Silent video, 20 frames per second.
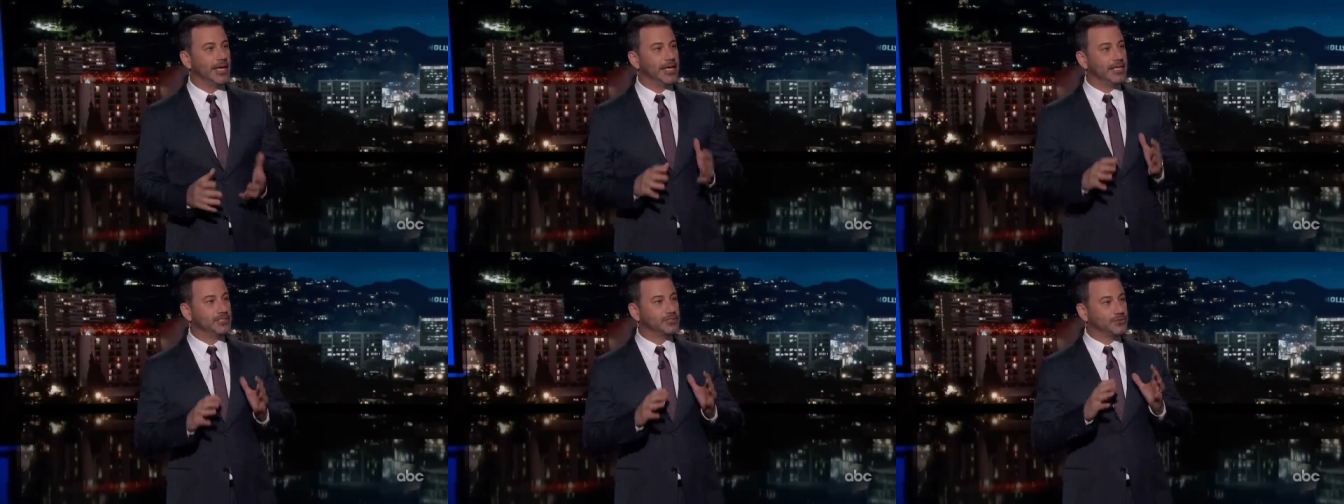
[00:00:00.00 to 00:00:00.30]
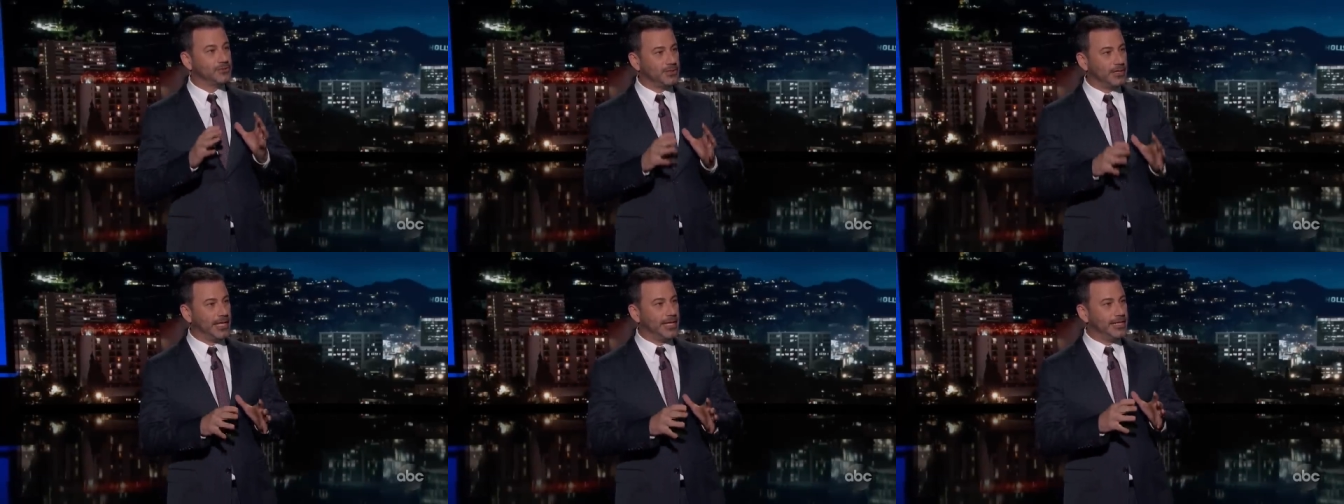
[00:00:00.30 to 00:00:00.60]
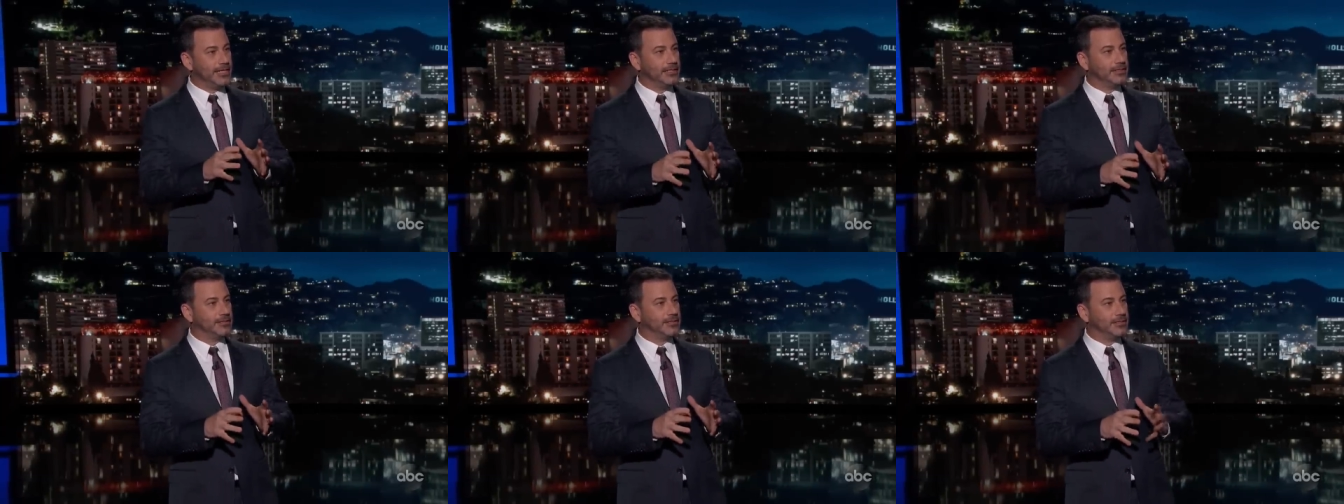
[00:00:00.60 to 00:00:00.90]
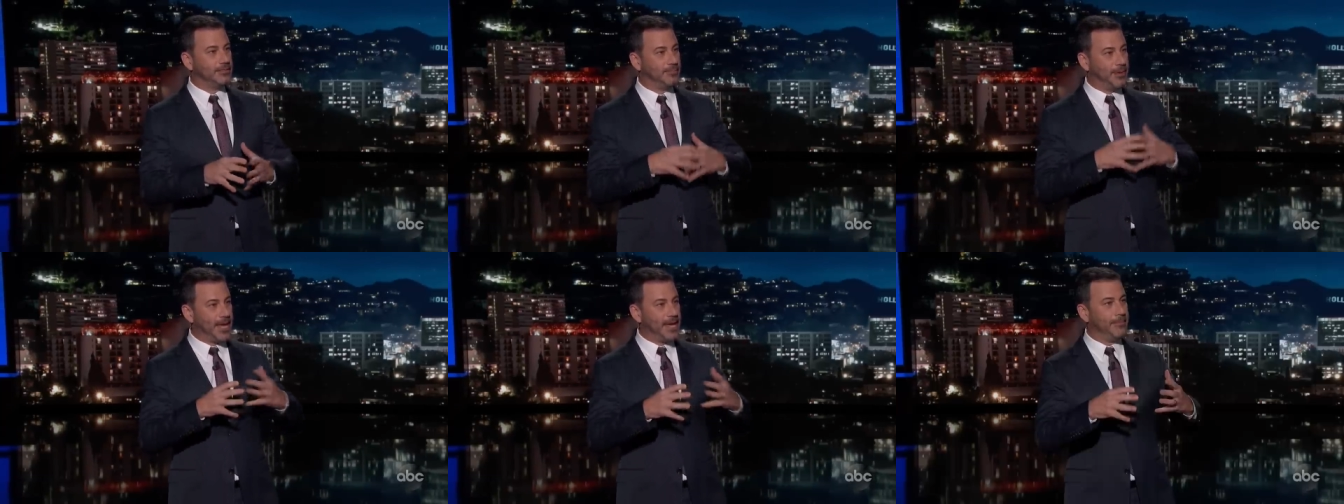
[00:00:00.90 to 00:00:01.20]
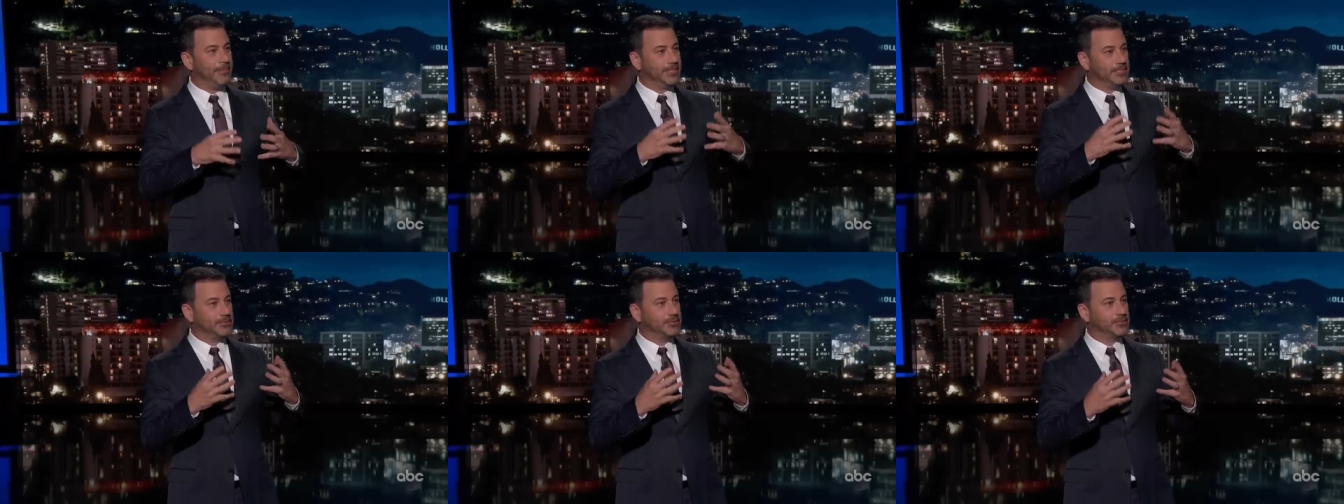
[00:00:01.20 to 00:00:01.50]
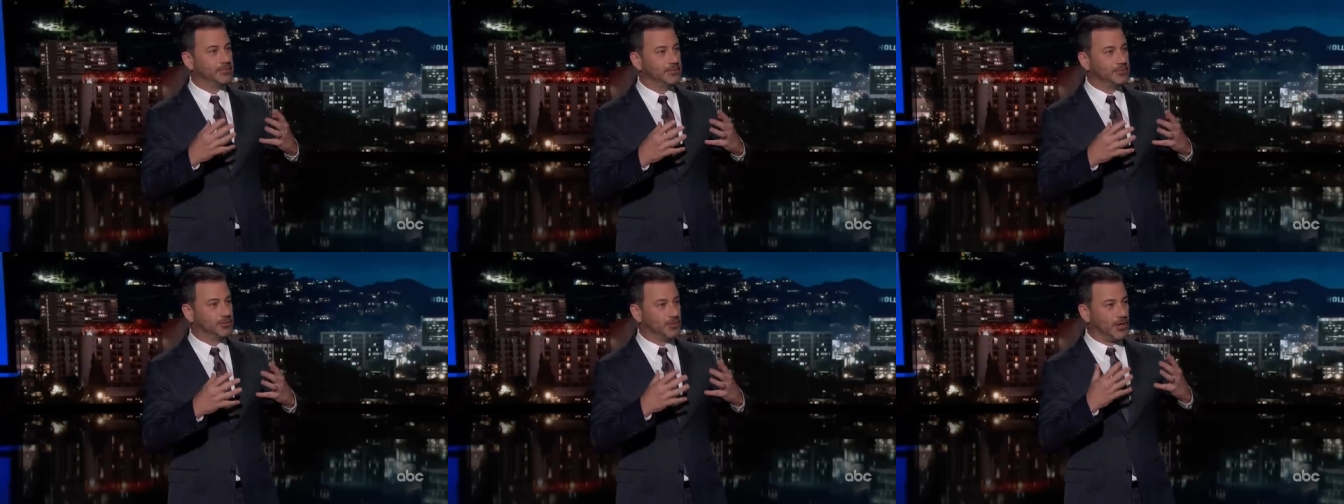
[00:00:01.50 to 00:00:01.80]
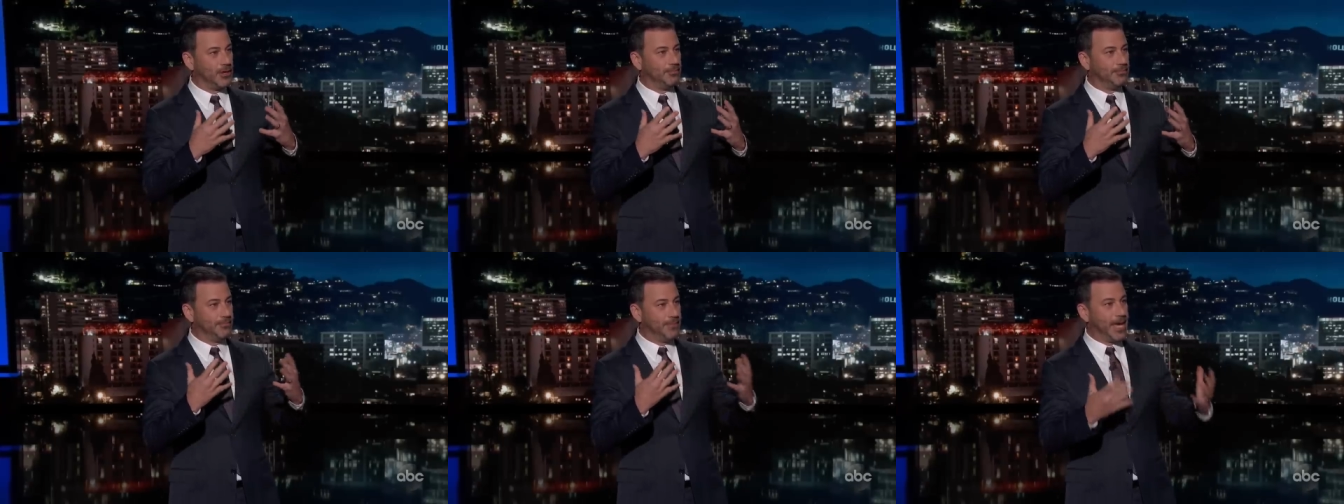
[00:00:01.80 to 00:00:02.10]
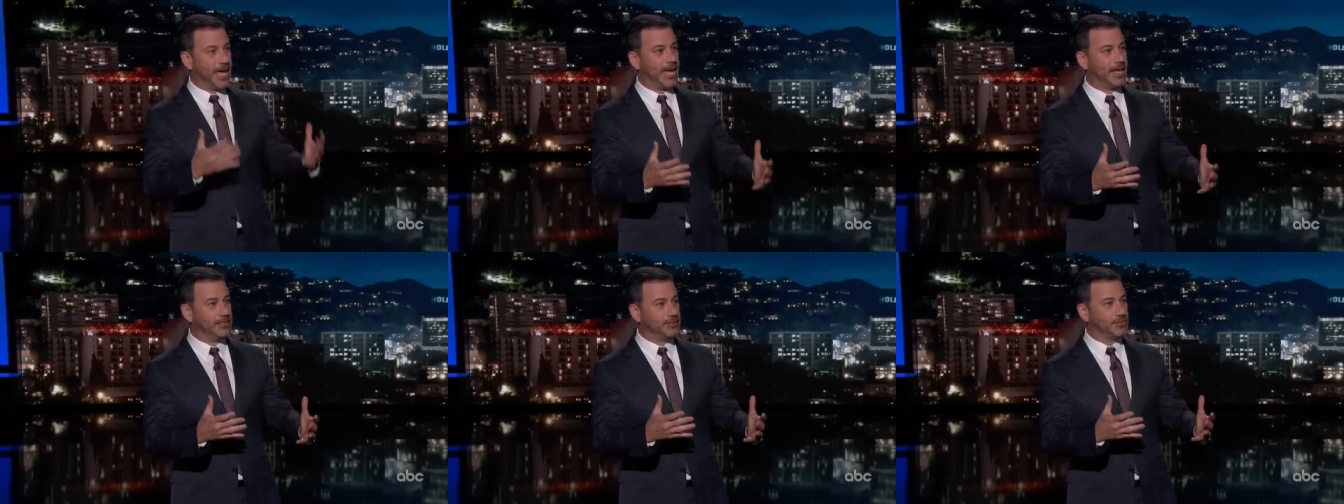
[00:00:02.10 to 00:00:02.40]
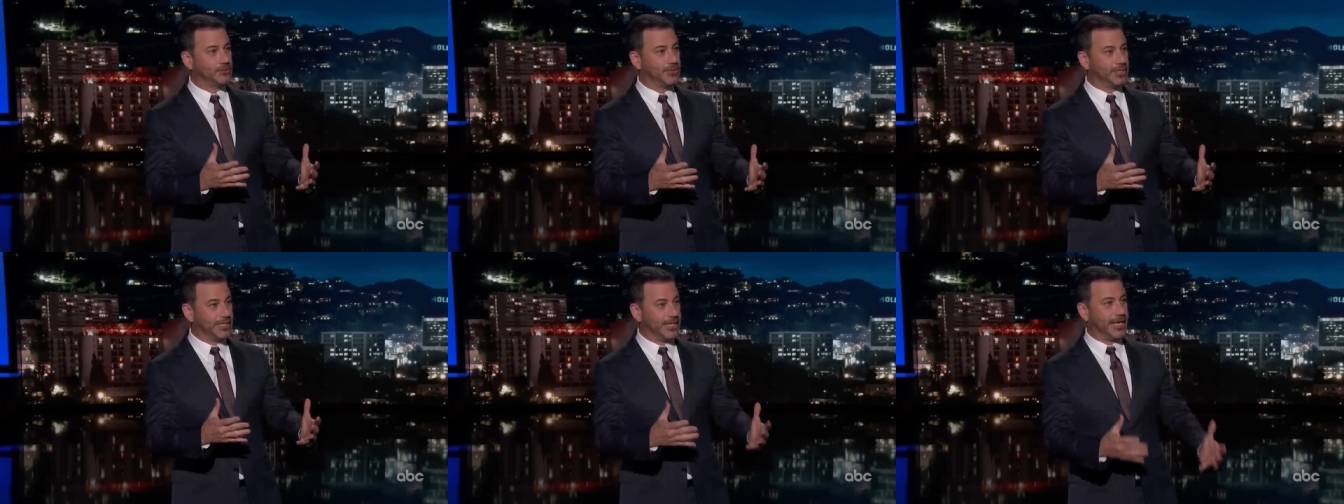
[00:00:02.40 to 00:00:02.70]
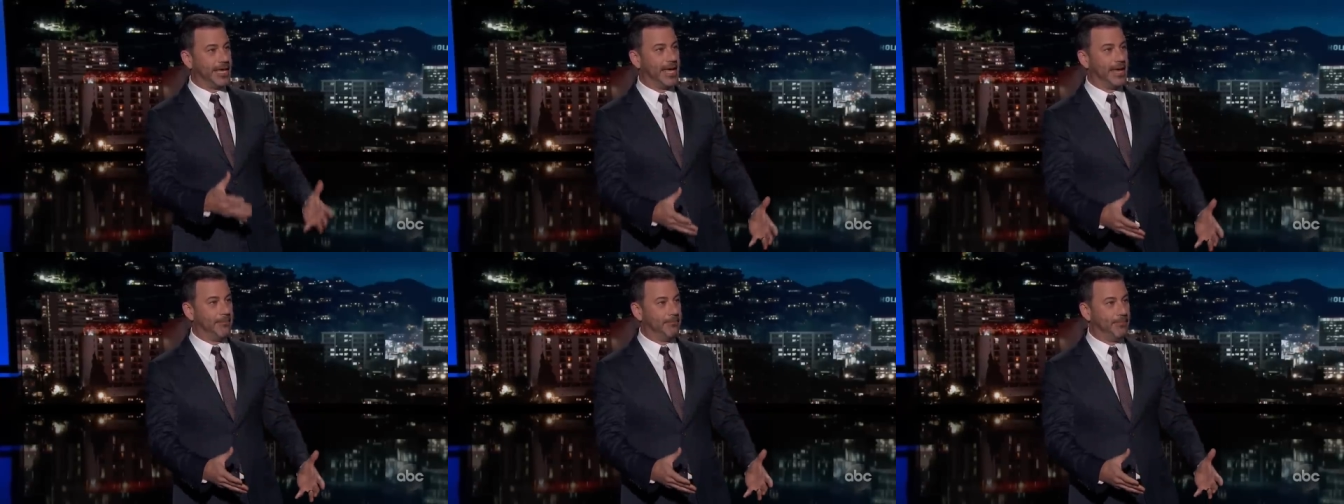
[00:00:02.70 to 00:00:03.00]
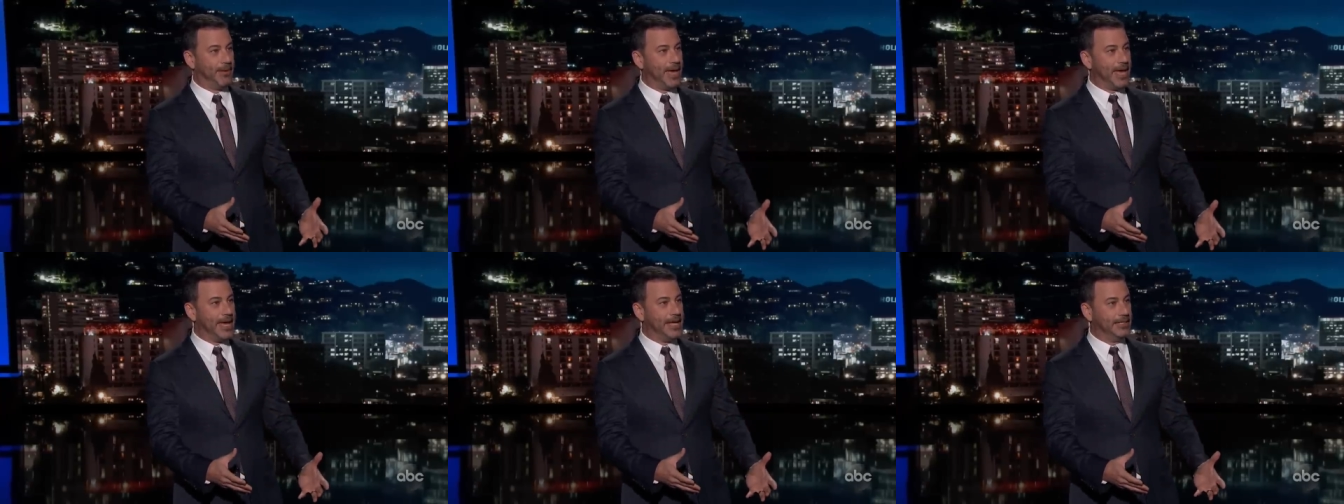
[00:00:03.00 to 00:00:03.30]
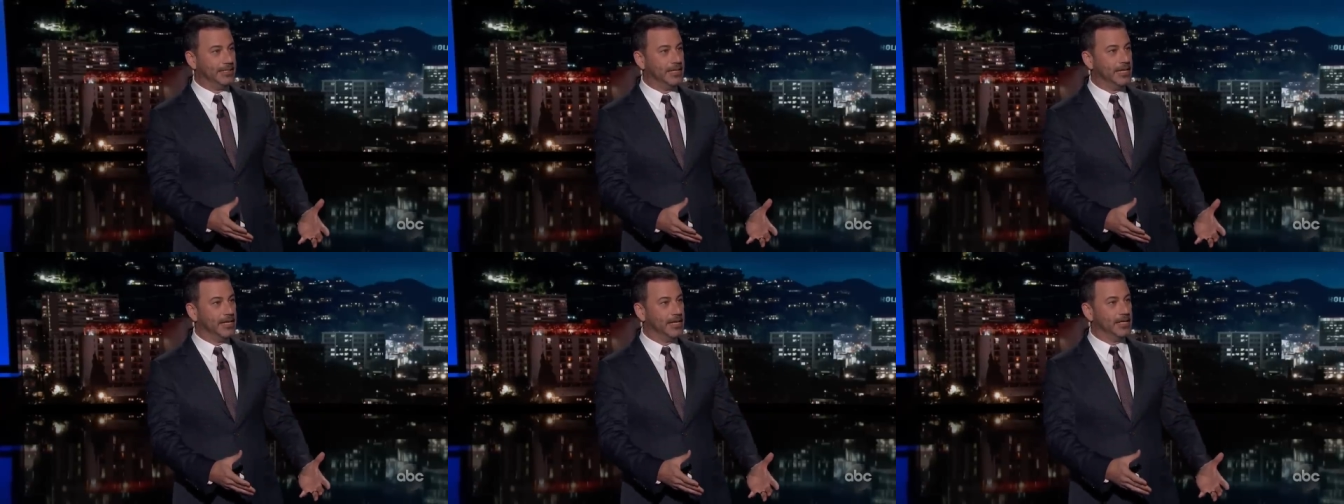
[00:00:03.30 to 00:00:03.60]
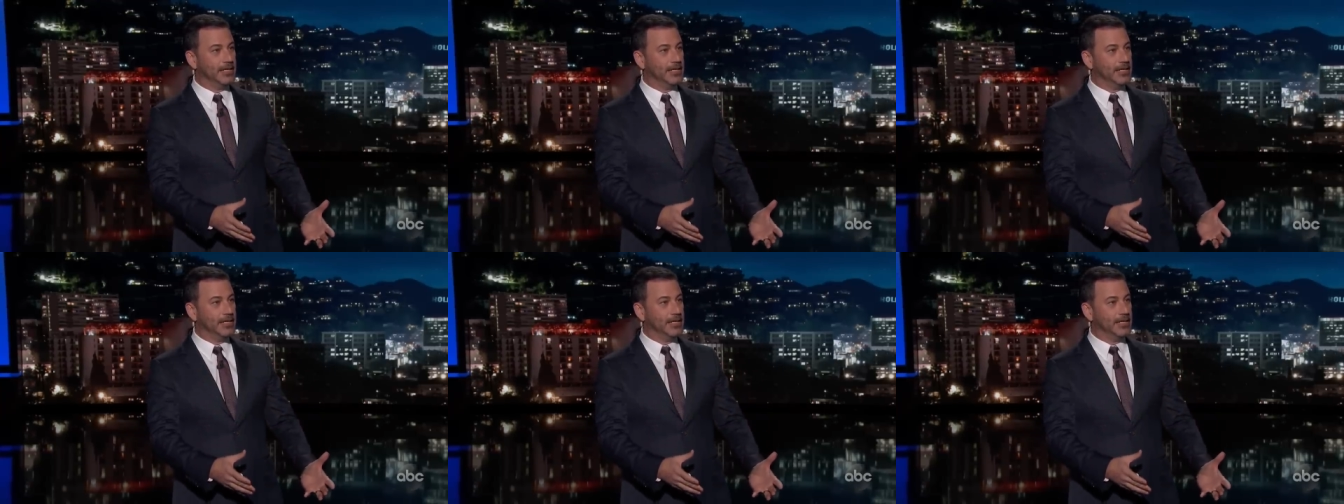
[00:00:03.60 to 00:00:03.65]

is related to the payments Trump made during the campaign